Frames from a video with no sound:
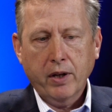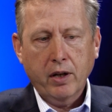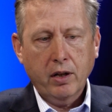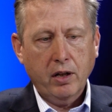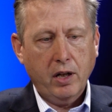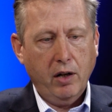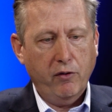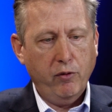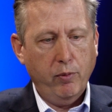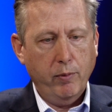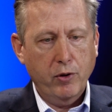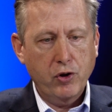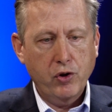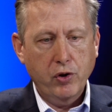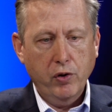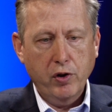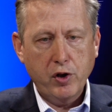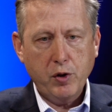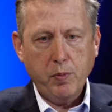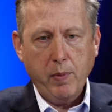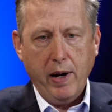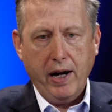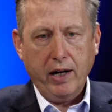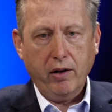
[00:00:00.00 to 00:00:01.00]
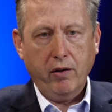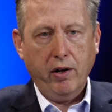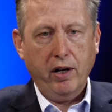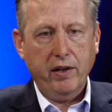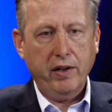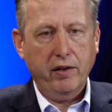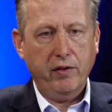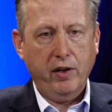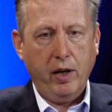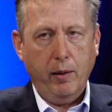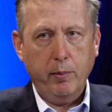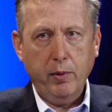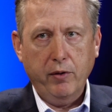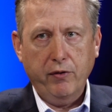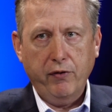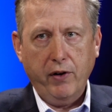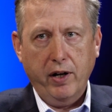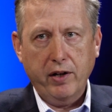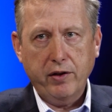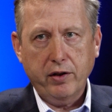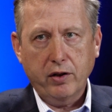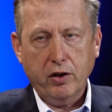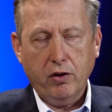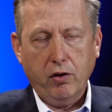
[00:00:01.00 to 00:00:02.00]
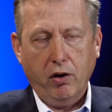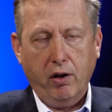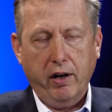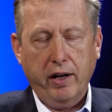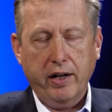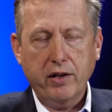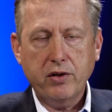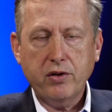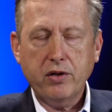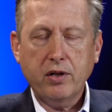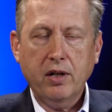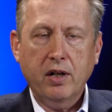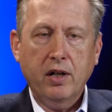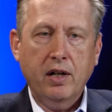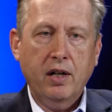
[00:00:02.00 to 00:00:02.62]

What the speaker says: come from a Jewish background, they've come to faith in Christ,